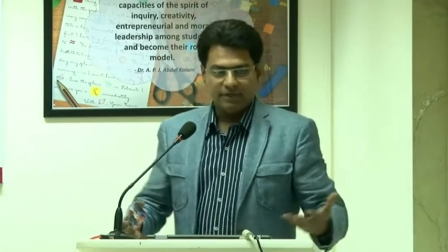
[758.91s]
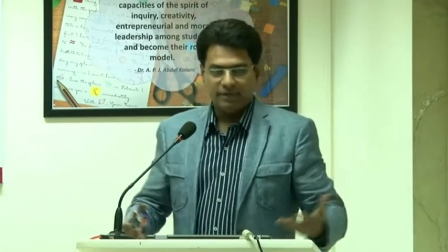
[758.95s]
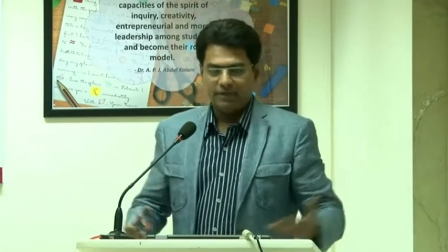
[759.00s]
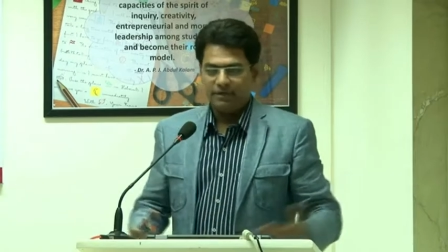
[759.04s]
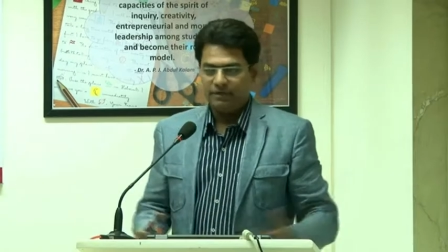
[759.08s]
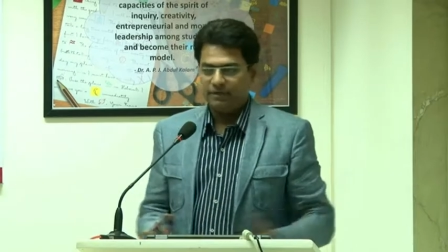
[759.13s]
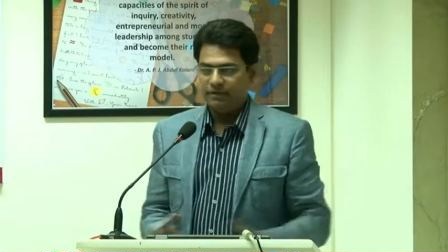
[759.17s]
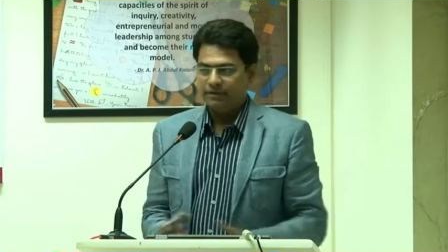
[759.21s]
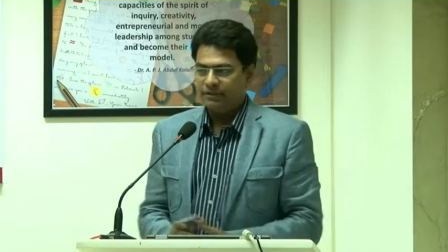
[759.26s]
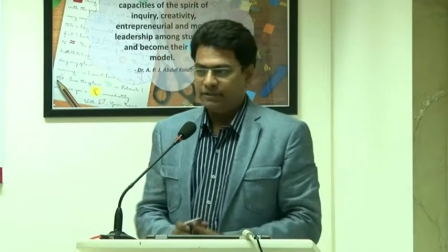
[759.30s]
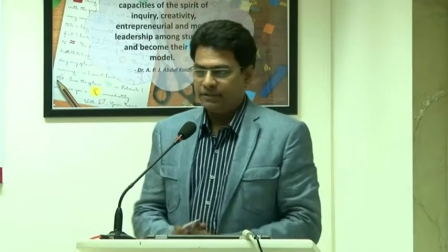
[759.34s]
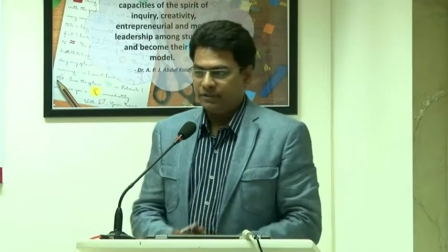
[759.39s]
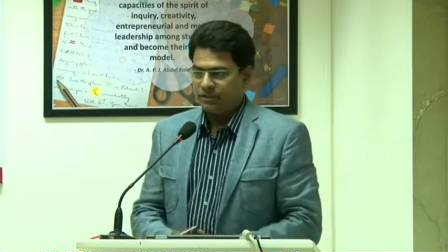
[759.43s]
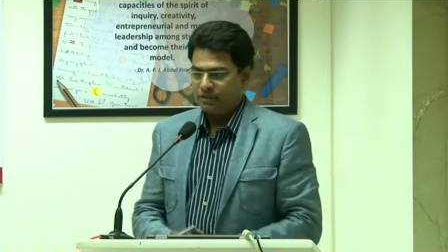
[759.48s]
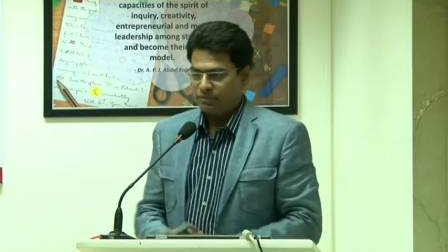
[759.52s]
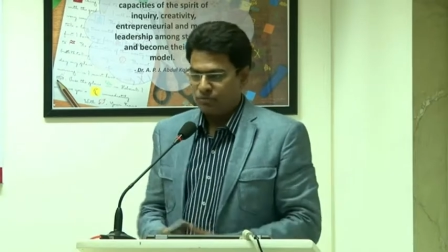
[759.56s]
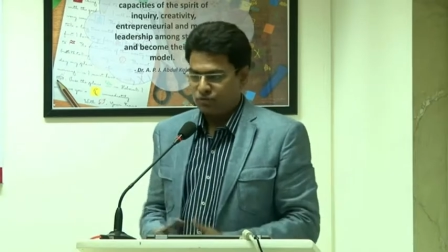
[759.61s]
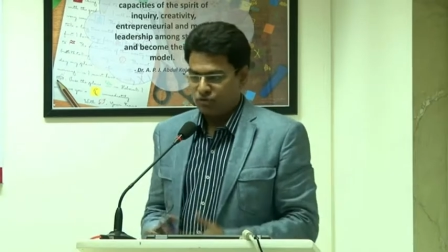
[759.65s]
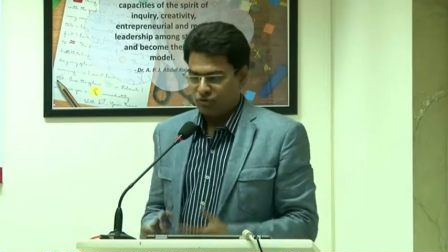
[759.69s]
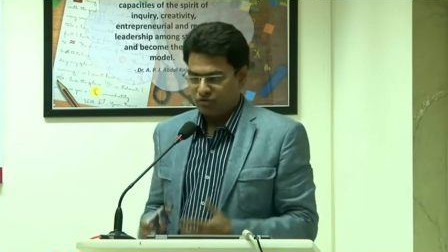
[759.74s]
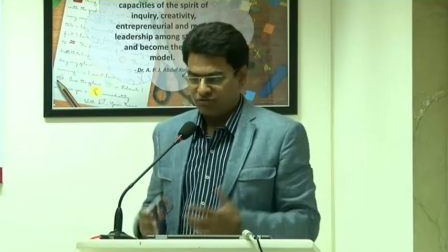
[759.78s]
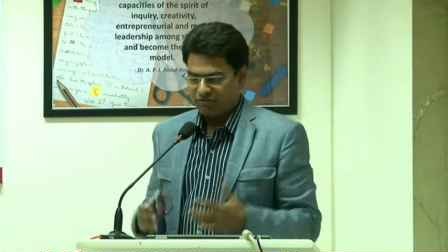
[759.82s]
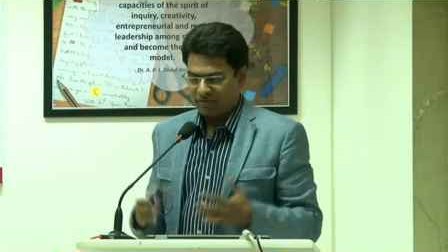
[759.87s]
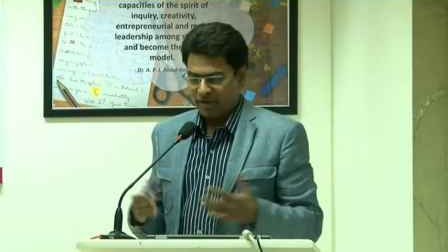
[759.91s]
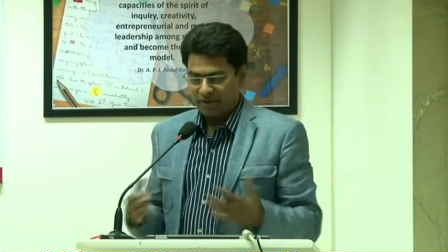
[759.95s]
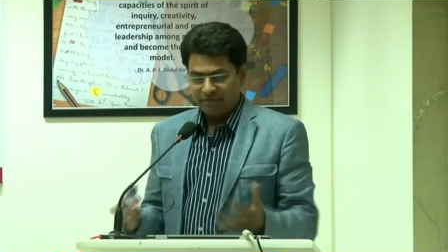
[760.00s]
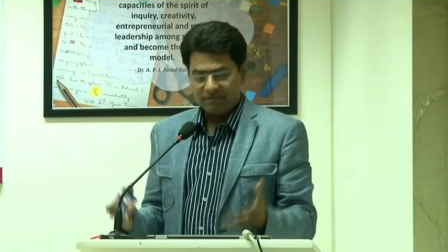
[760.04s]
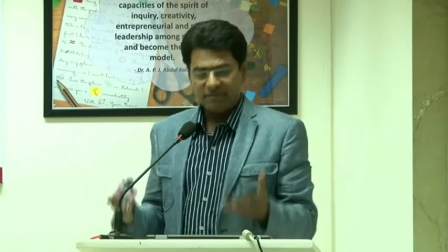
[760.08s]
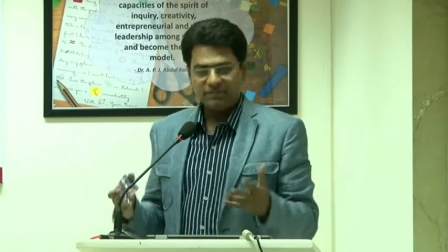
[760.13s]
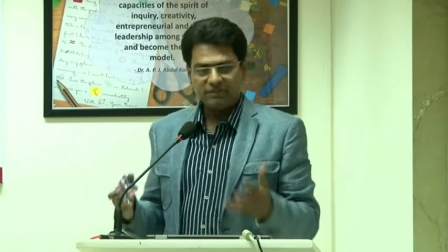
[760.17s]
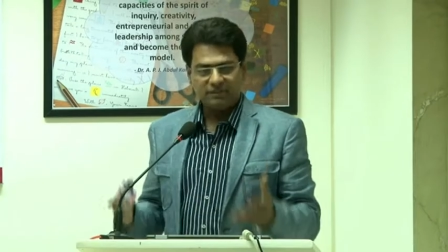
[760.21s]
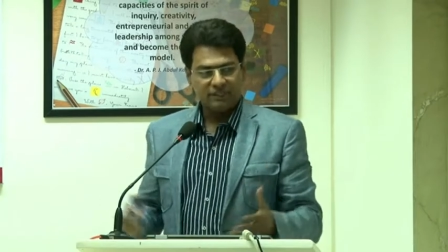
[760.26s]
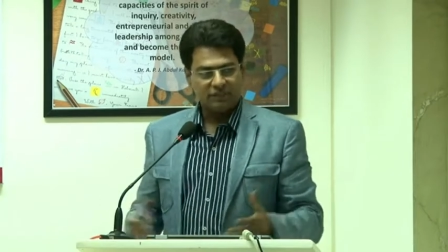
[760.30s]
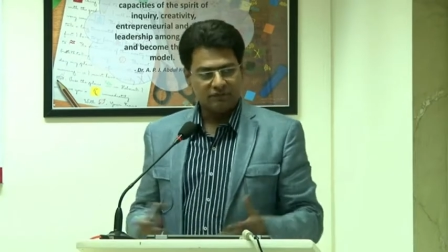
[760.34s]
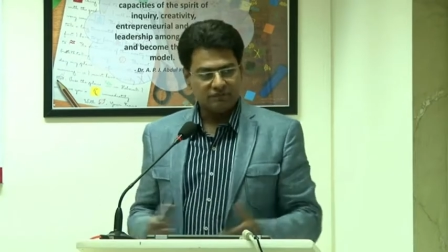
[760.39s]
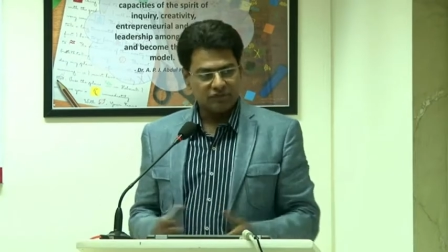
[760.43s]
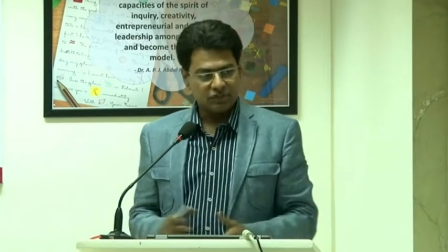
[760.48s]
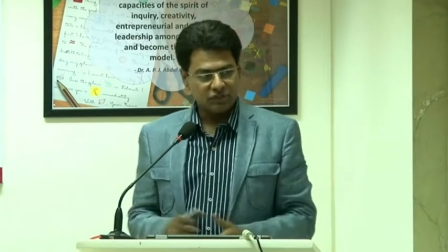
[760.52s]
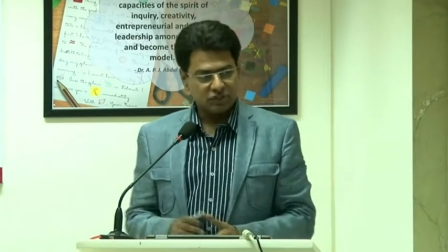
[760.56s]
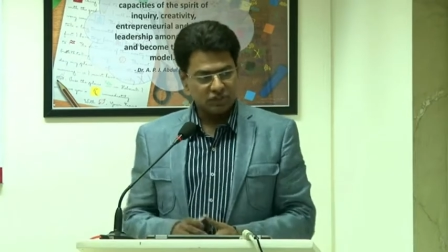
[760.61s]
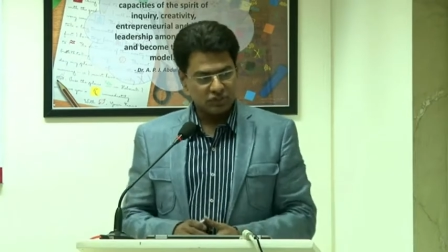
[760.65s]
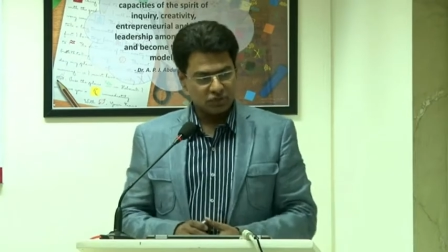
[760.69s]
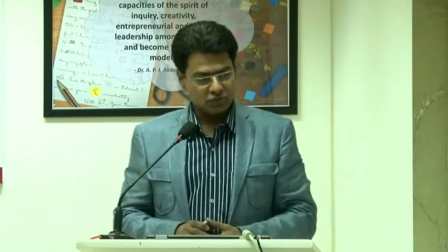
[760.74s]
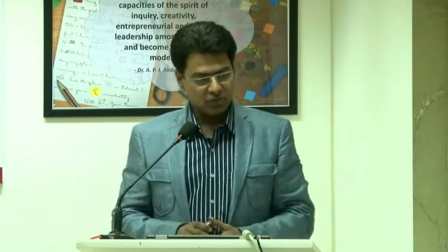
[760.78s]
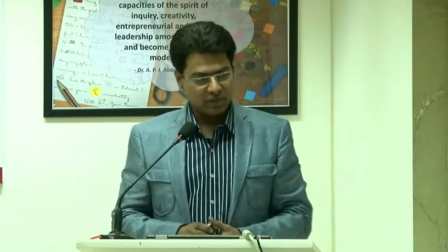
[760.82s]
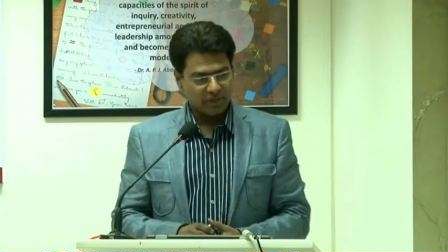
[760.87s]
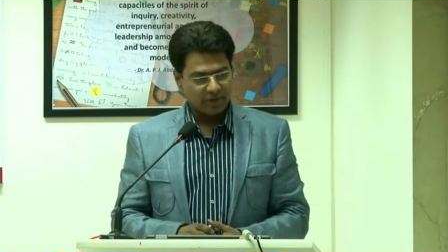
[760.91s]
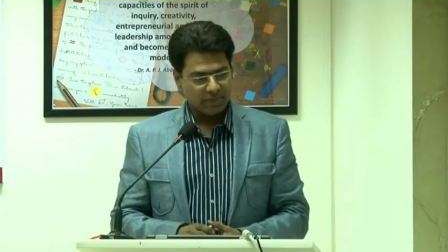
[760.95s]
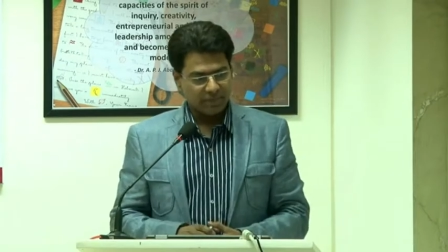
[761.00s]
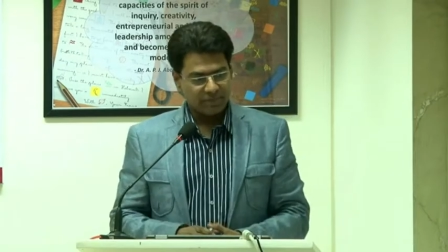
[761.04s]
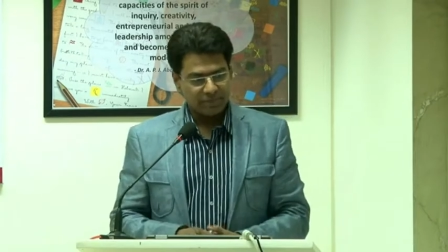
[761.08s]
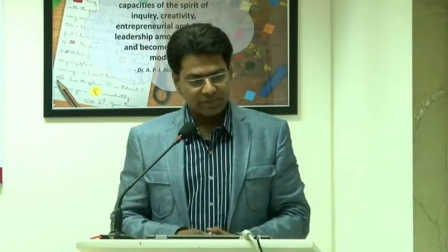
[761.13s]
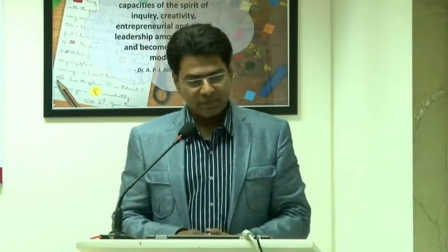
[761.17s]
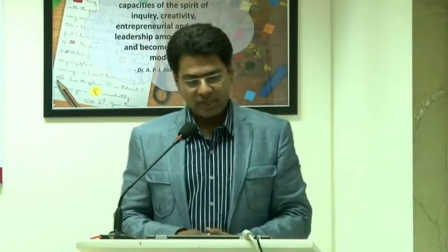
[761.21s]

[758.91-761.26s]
uh in terms of everything that we see today.